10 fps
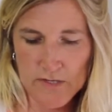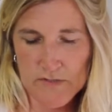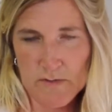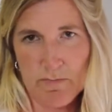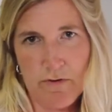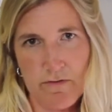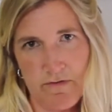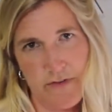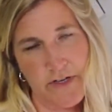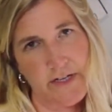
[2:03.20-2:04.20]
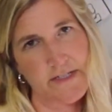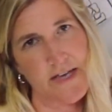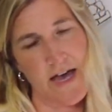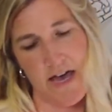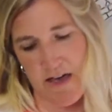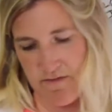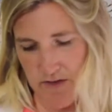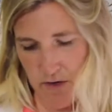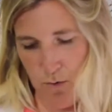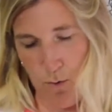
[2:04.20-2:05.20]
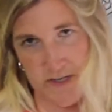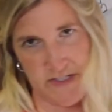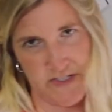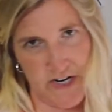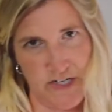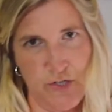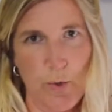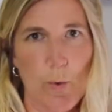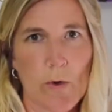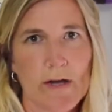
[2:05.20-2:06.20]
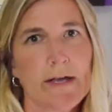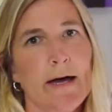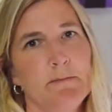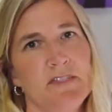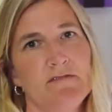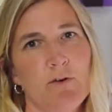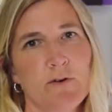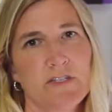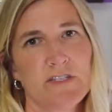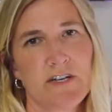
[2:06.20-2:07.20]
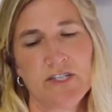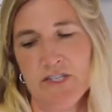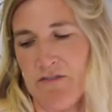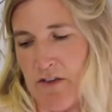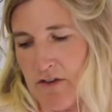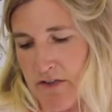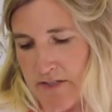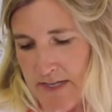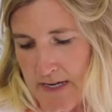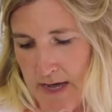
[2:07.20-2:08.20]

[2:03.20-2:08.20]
spoonfuls of cornstarch or cups of cornstarch if you're using